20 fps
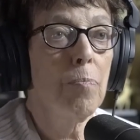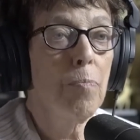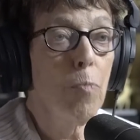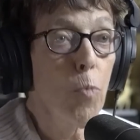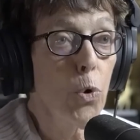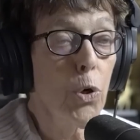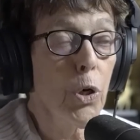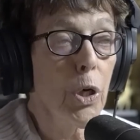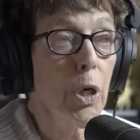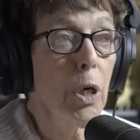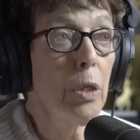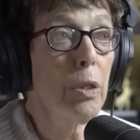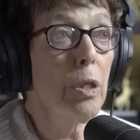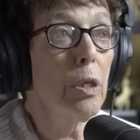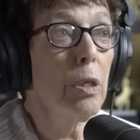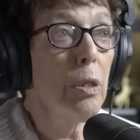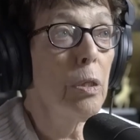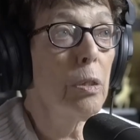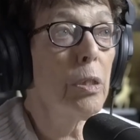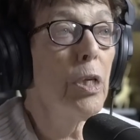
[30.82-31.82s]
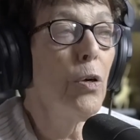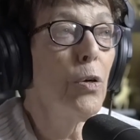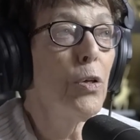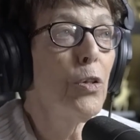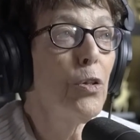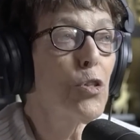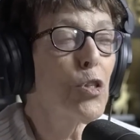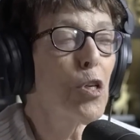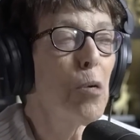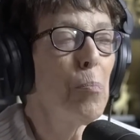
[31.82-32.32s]
work on the you know in
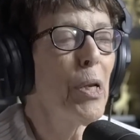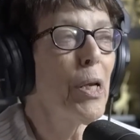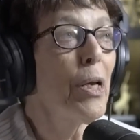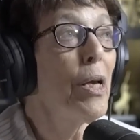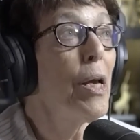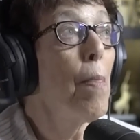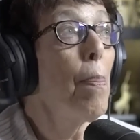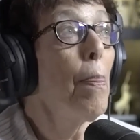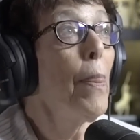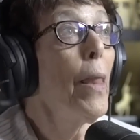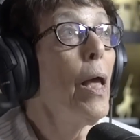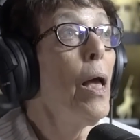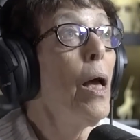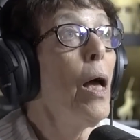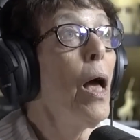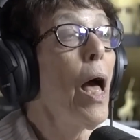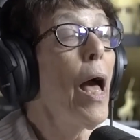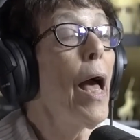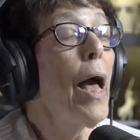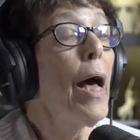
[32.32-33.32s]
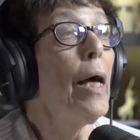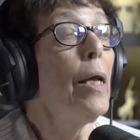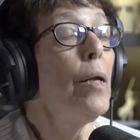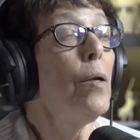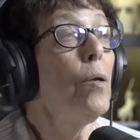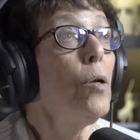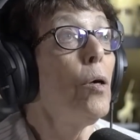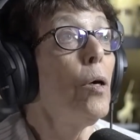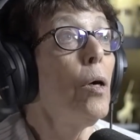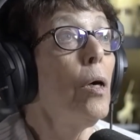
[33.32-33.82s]
this committee,
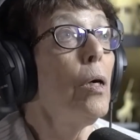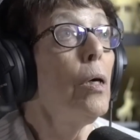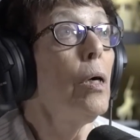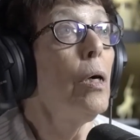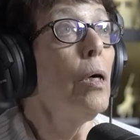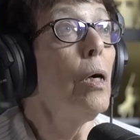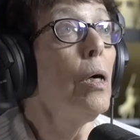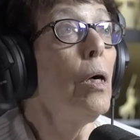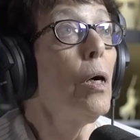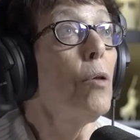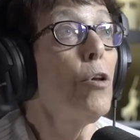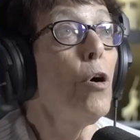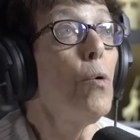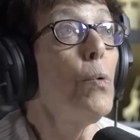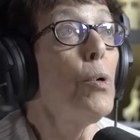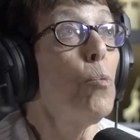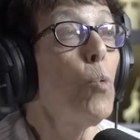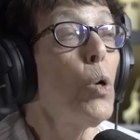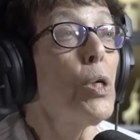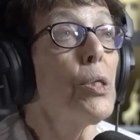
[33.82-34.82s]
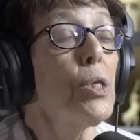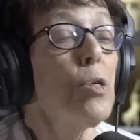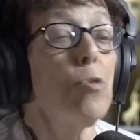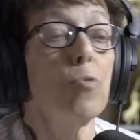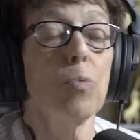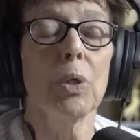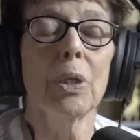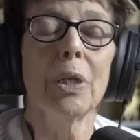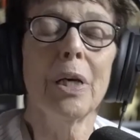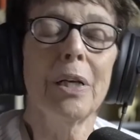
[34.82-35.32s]
and although it wasn't
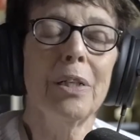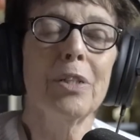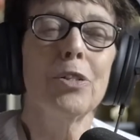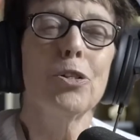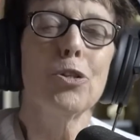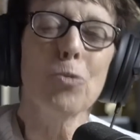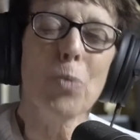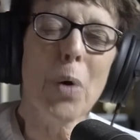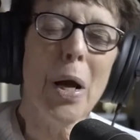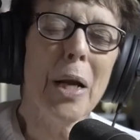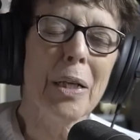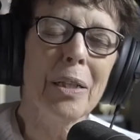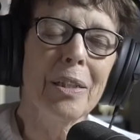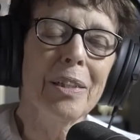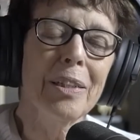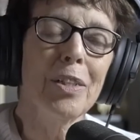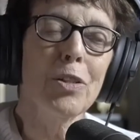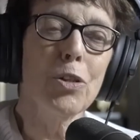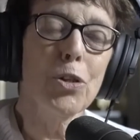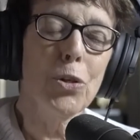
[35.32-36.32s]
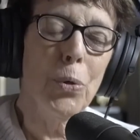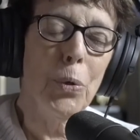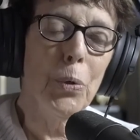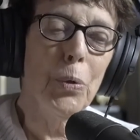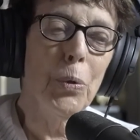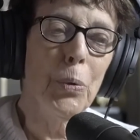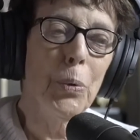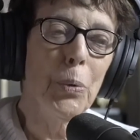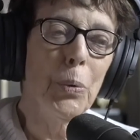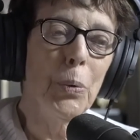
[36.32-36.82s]
related directly
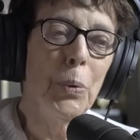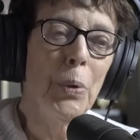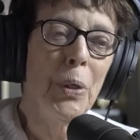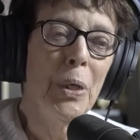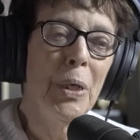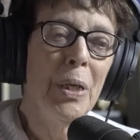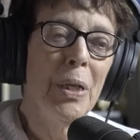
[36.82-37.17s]
to